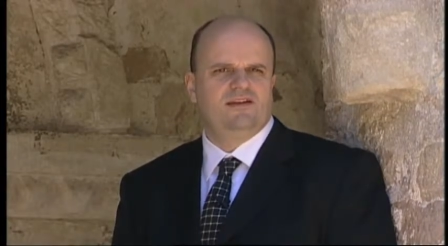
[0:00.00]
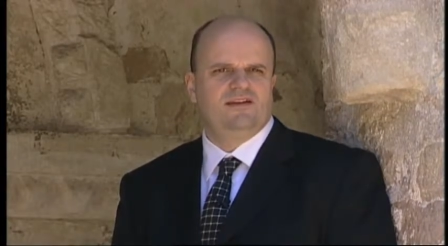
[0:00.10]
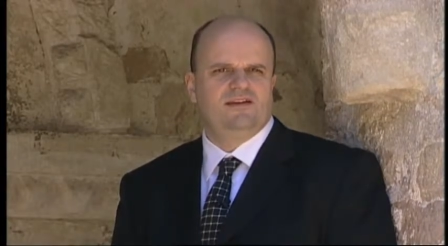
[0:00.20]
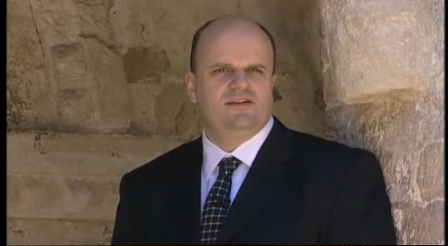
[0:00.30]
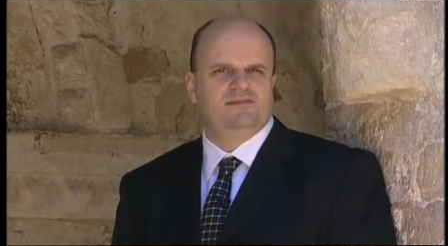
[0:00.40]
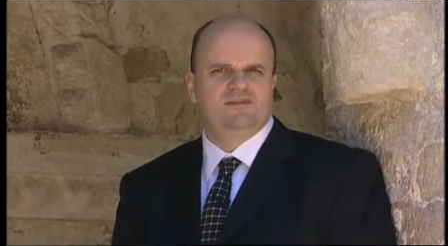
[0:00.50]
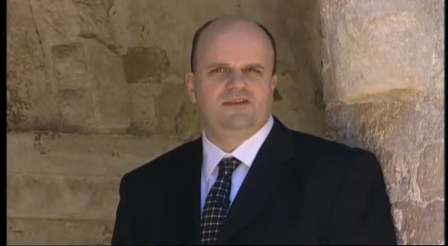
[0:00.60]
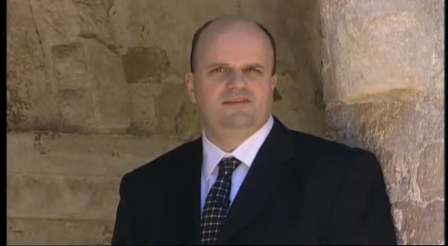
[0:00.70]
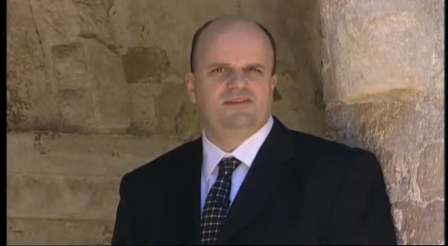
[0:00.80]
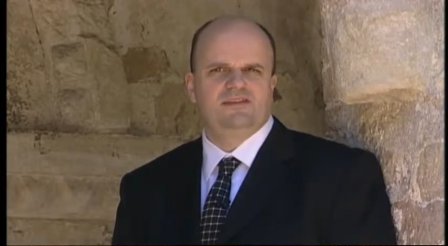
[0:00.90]
Um,
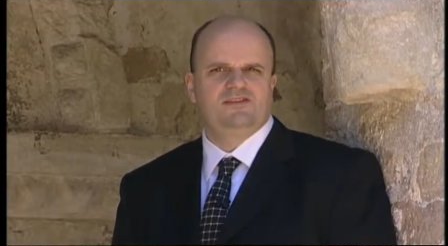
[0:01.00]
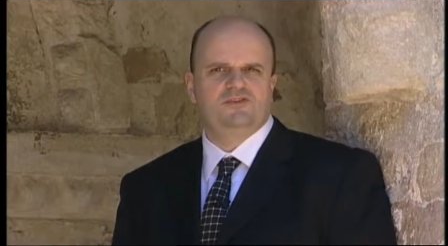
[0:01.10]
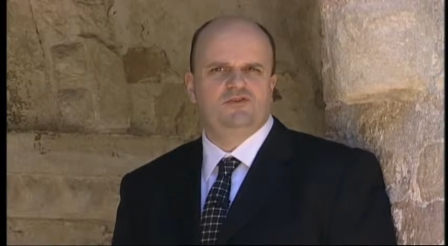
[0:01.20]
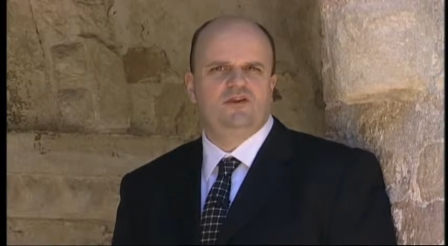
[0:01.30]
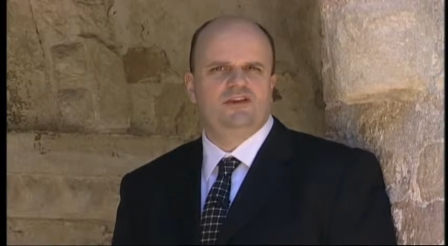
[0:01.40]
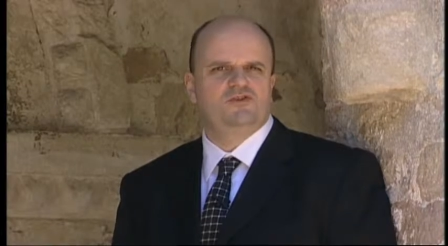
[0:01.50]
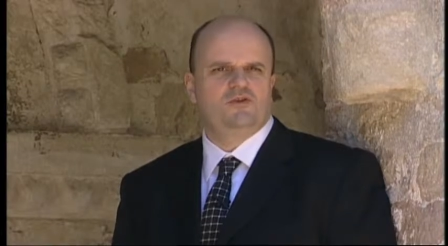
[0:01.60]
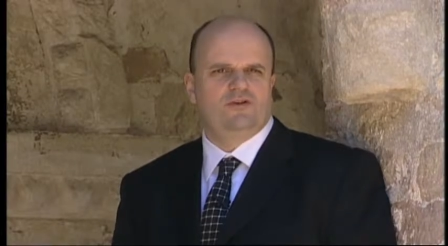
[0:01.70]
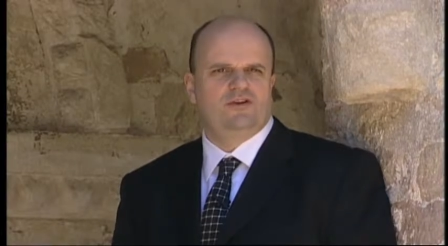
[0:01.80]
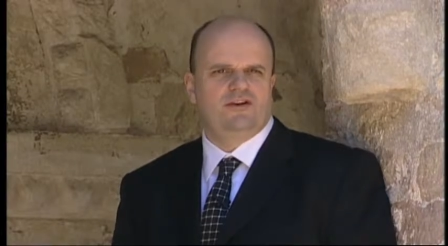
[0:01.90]
it's, it's truly
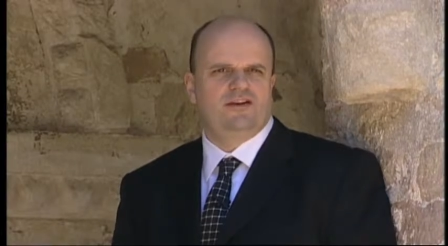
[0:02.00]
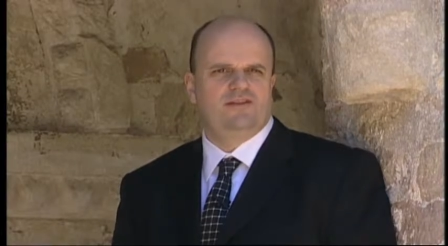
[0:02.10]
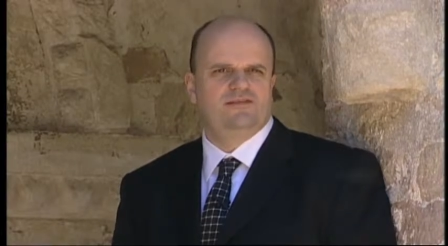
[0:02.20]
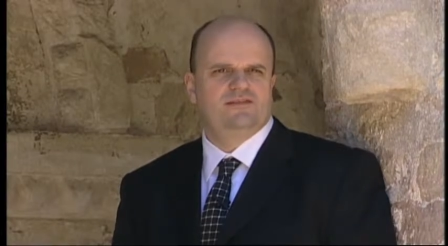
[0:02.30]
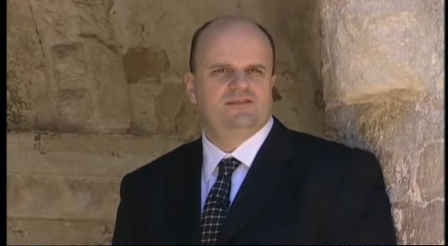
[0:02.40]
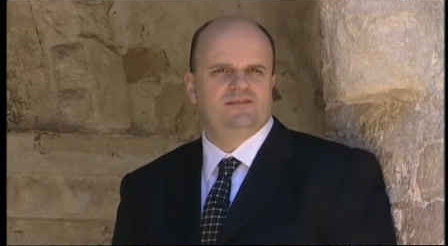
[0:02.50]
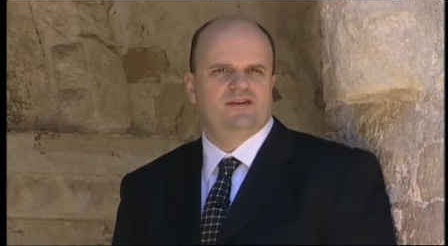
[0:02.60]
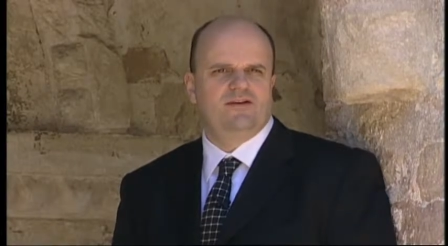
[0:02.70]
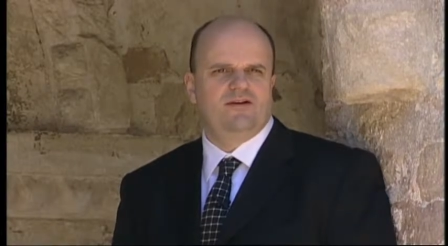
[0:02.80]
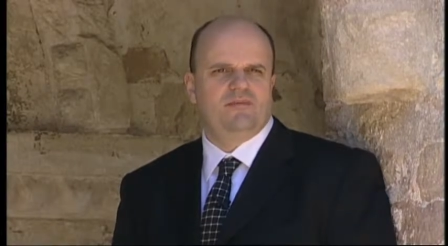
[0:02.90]
extraordinary.
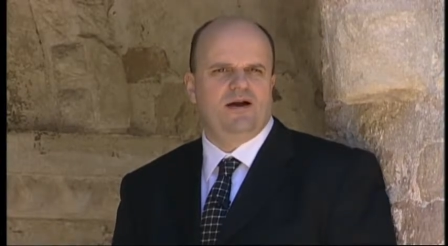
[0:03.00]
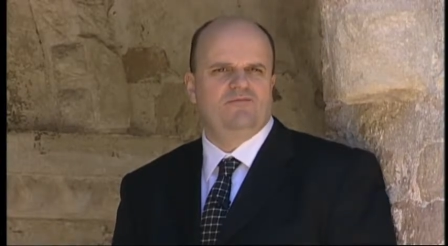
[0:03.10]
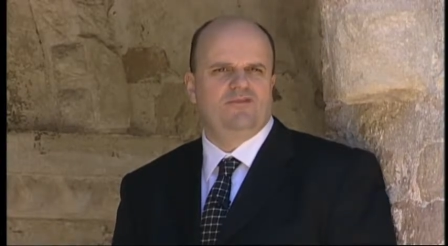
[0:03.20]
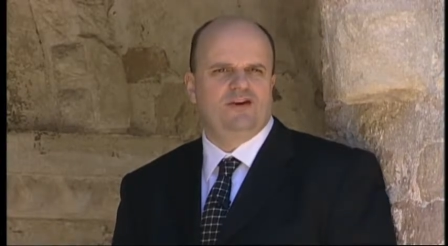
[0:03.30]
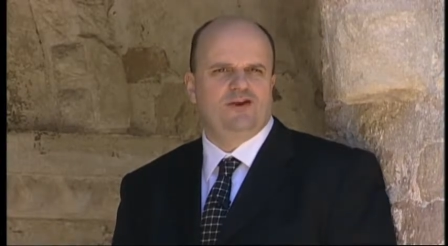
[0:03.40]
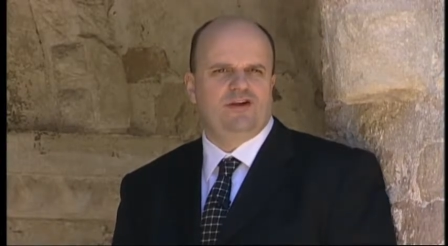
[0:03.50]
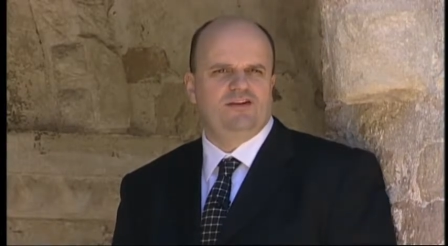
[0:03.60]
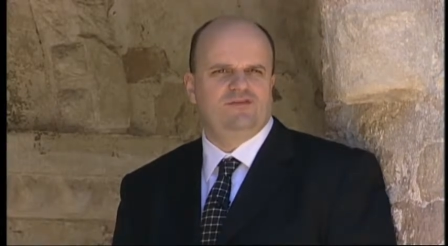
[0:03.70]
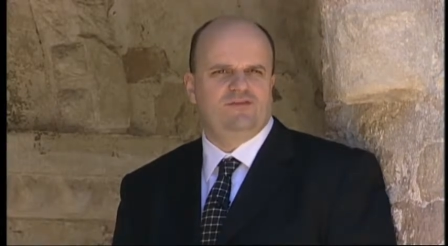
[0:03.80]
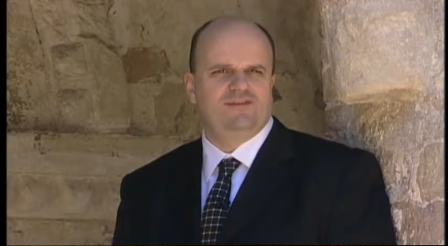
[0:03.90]
So I'm, I'm very
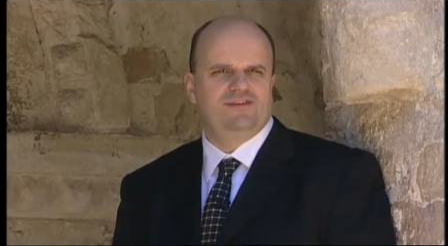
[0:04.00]
grateful.